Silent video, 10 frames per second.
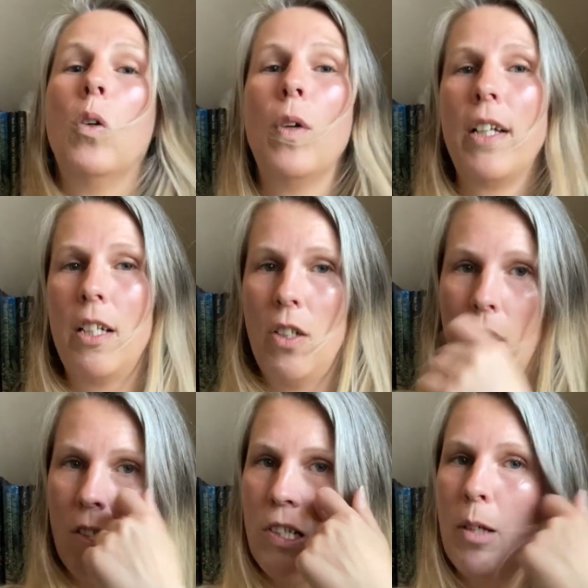when I
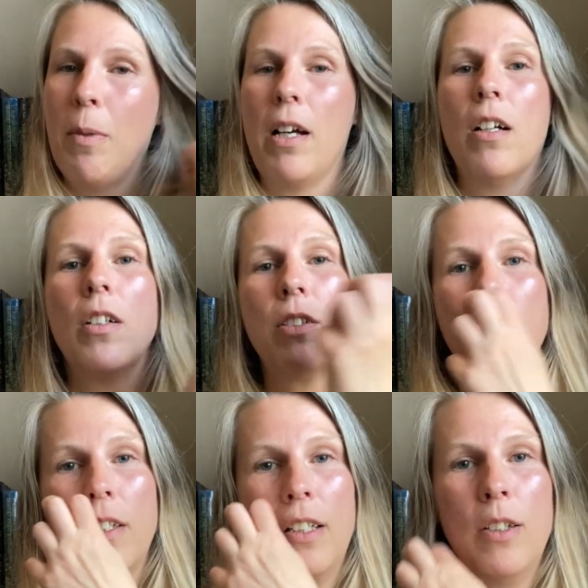talked about
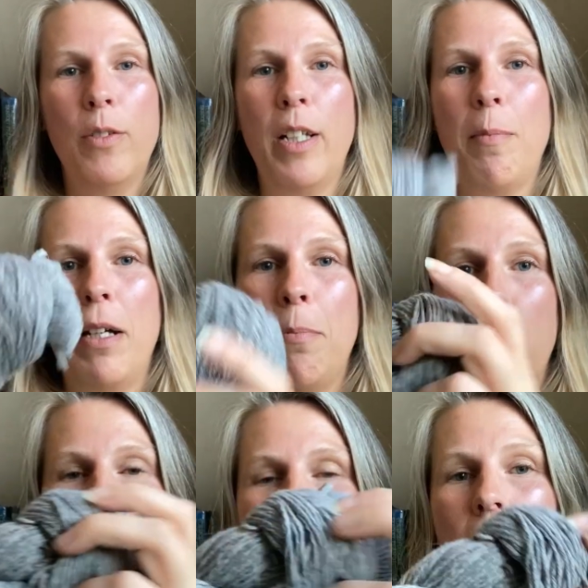Luna by
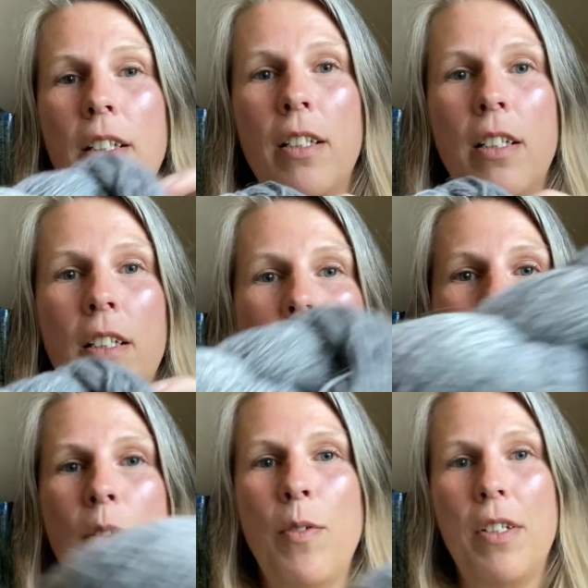Permin,
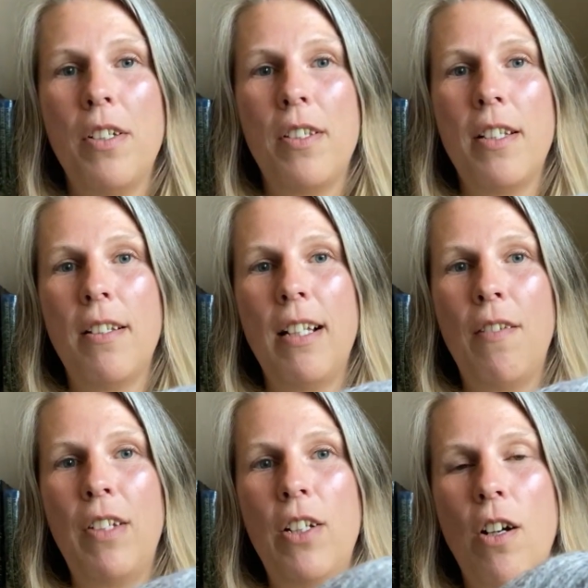which is this
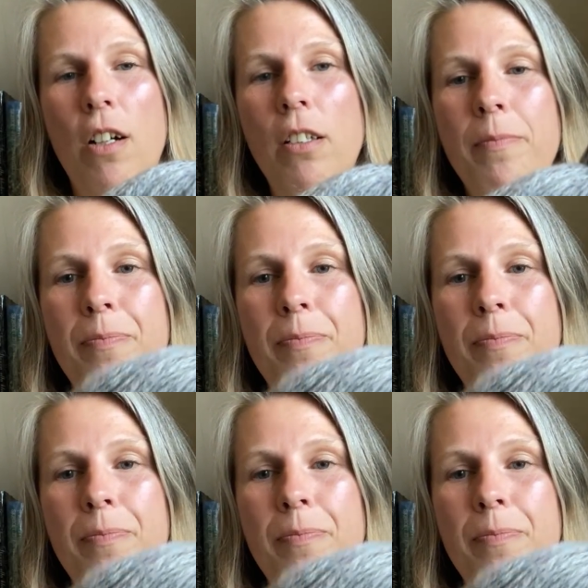lovely yarn.